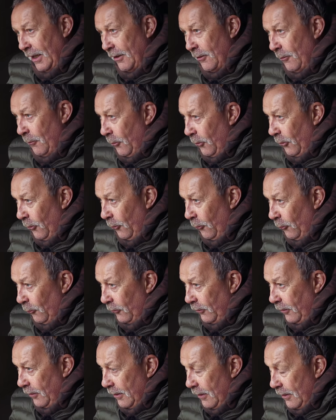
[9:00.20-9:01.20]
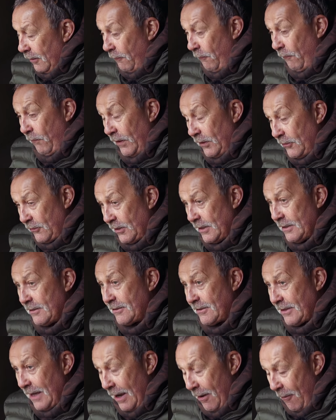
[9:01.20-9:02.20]
in the world, the fish
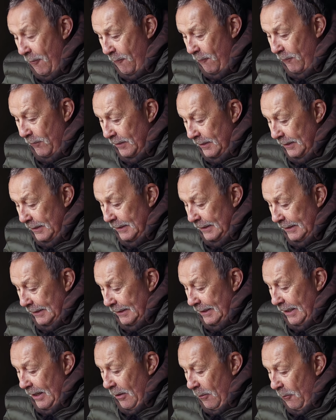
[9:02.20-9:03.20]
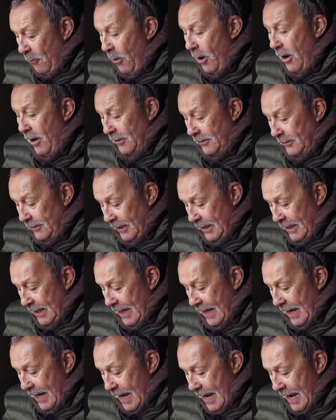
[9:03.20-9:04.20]
itself was, and
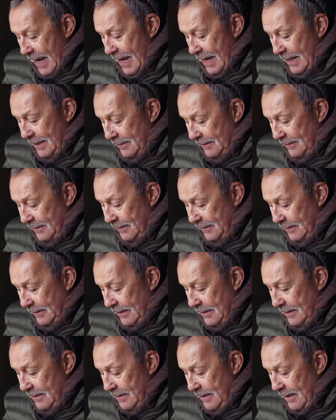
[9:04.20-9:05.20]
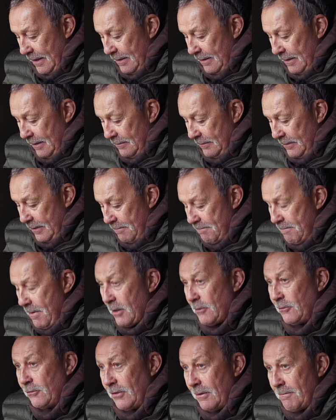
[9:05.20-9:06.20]
it has the the, the
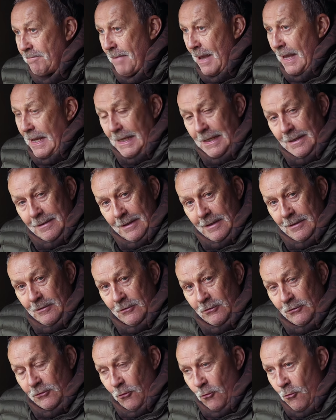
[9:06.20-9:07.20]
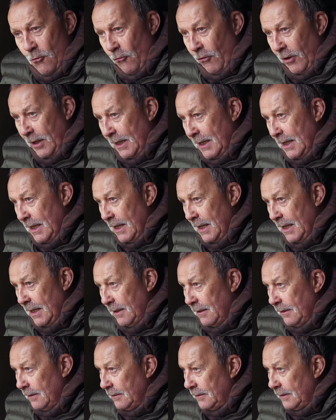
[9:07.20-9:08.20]
most amazing story.
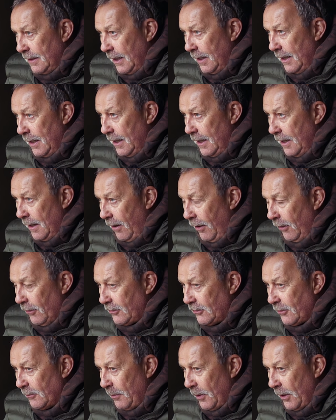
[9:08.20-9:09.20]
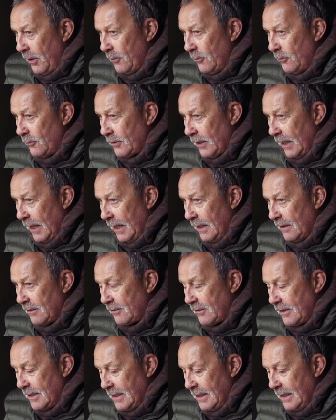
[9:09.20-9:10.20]
And uh, I suppose
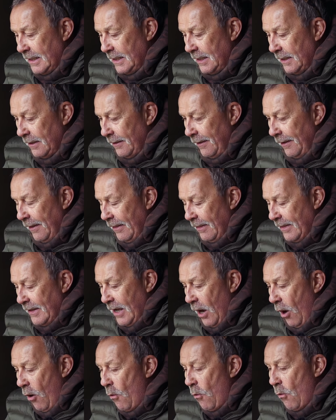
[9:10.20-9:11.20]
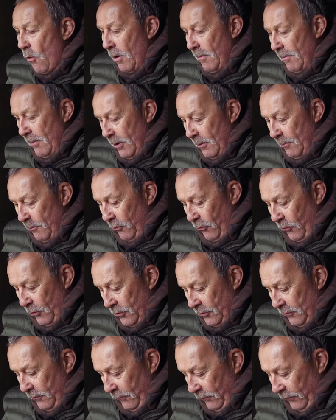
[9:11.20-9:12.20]
it's the the ultimate
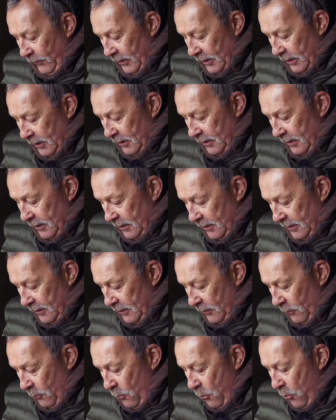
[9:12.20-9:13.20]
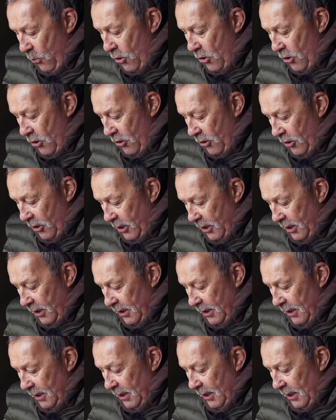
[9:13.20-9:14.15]
proof that the work